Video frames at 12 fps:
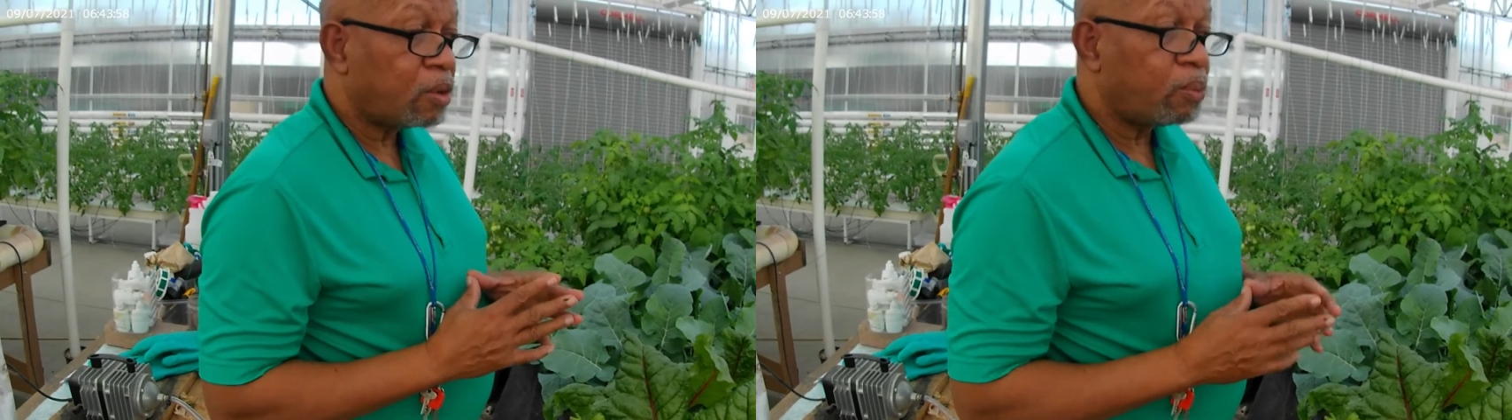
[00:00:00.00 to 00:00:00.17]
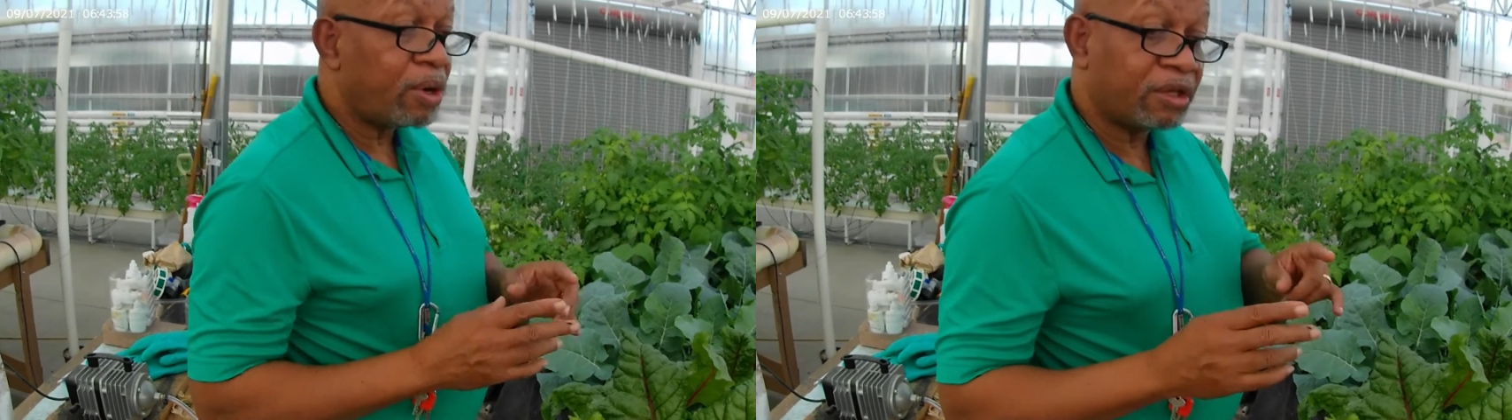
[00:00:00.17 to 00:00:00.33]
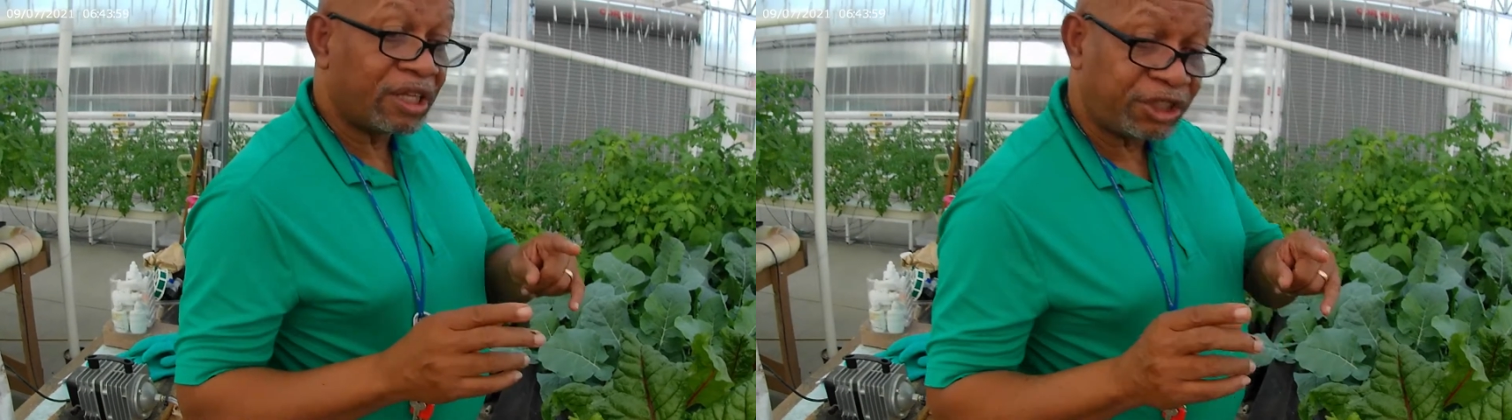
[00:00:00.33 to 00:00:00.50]

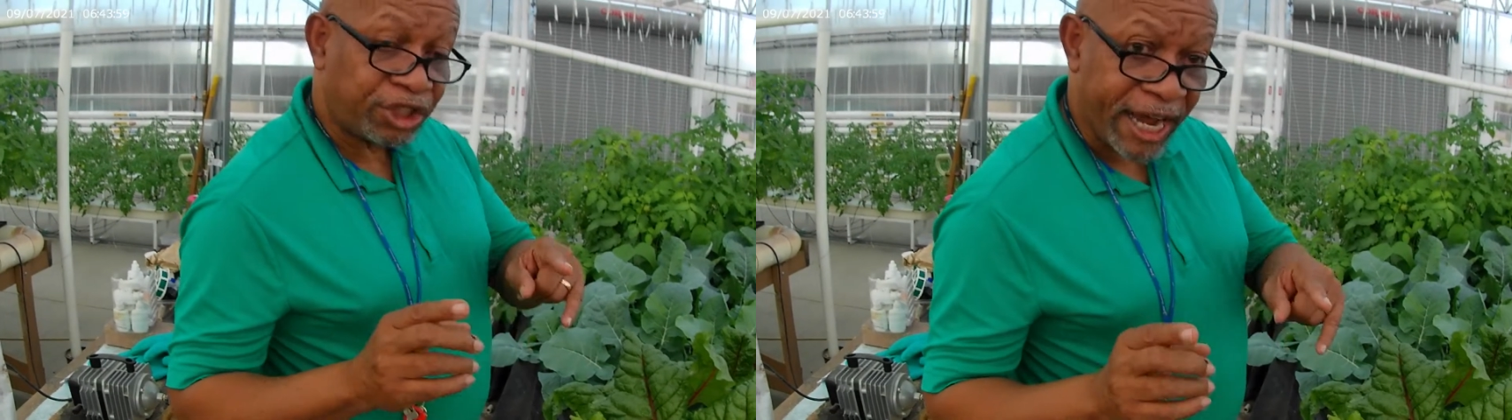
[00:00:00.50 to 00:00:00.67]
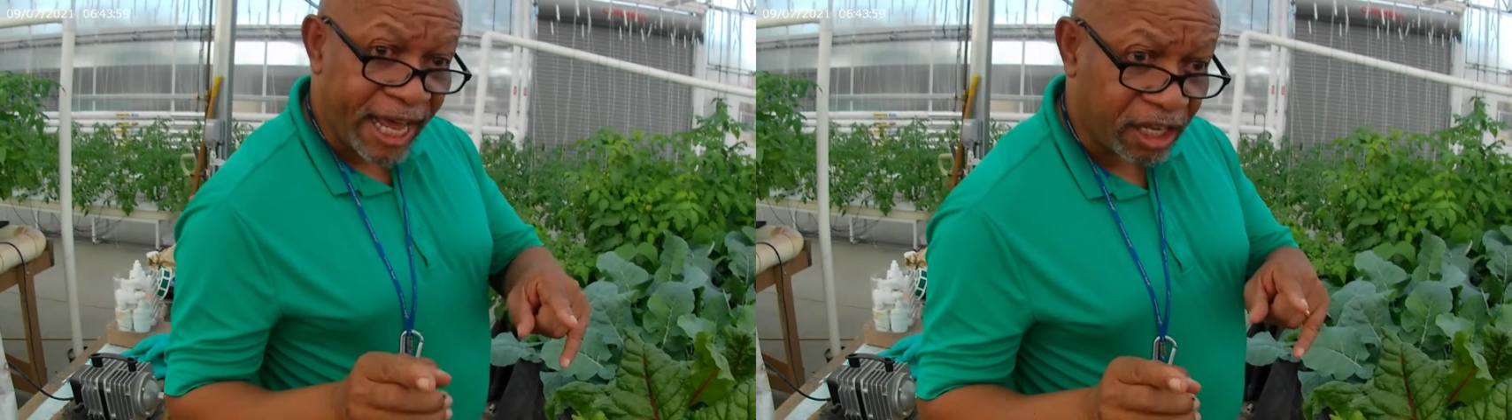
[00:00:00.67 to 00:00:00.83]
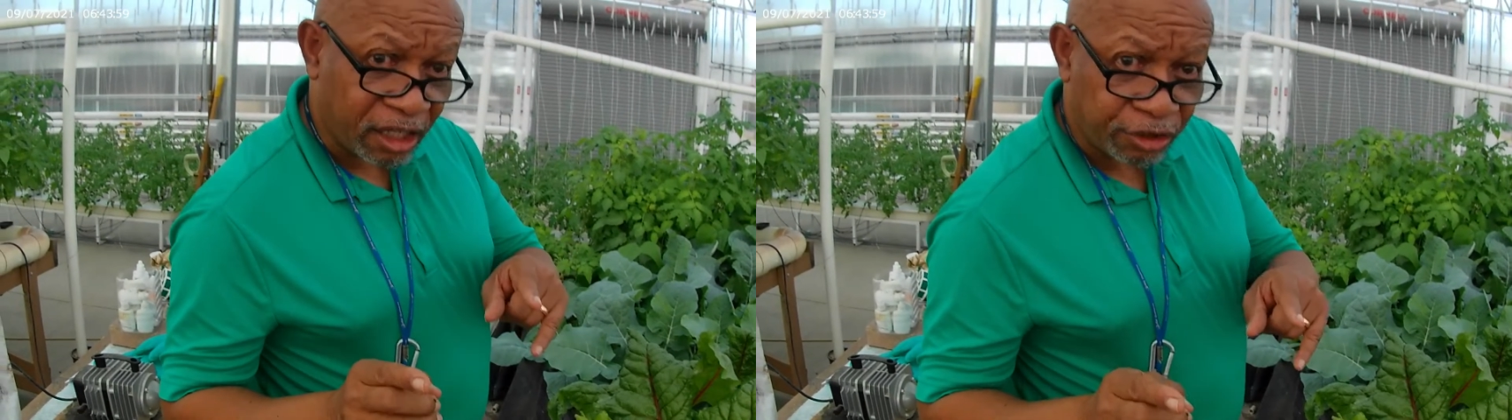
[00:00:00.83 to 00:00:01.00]
Well, the
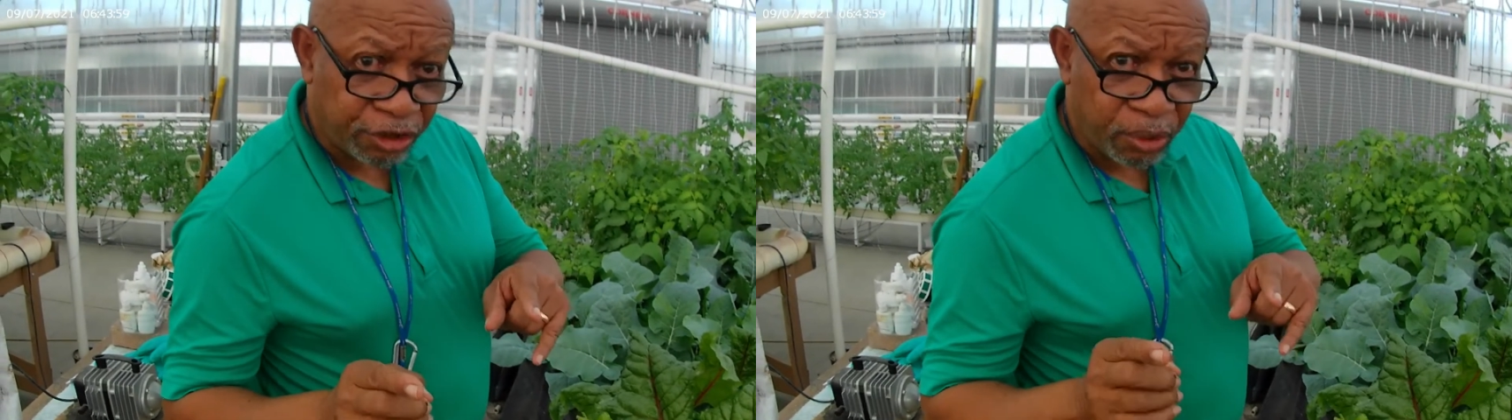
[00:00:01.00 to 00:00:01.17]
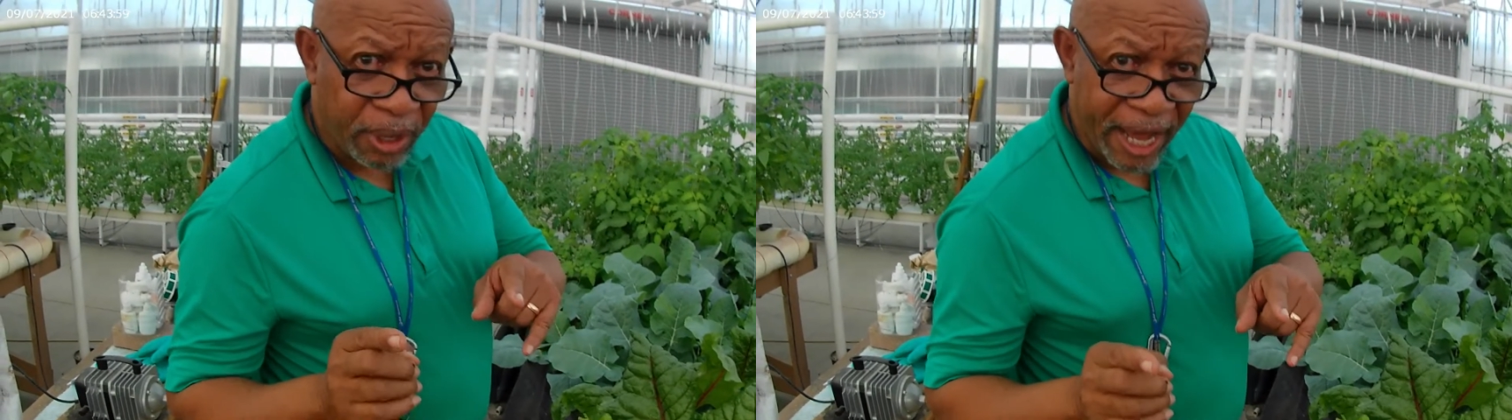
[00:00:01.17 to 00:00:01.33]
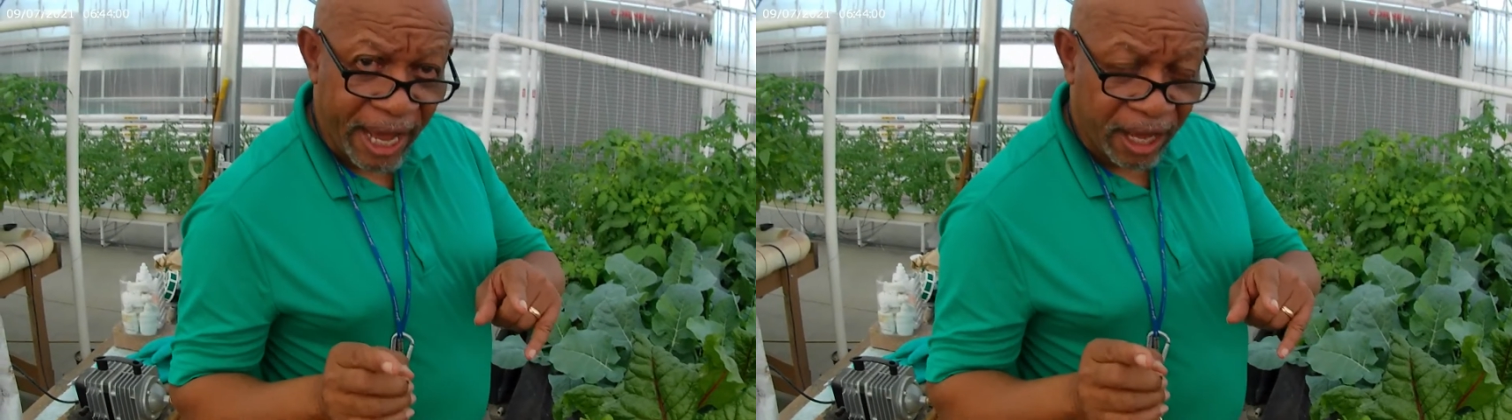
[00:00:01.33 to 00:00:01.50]
challenge
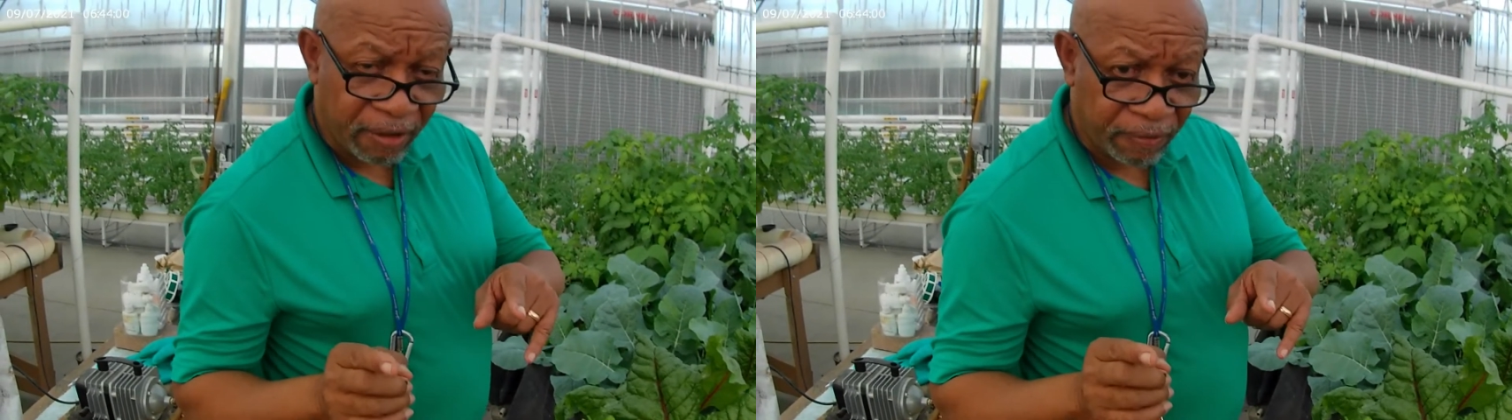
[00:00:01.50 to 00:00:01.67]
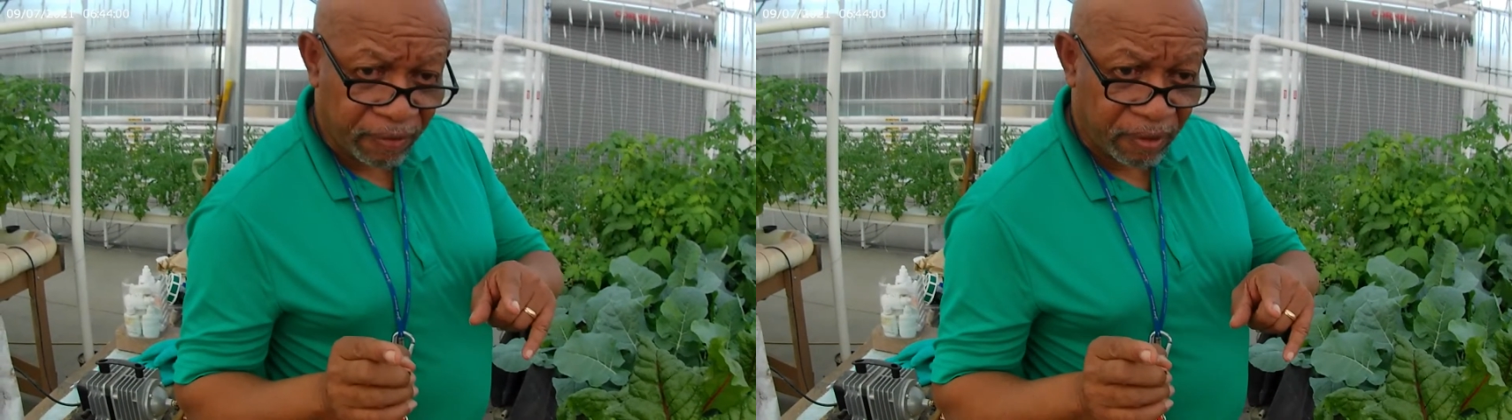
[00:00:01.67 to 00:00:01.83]
you have,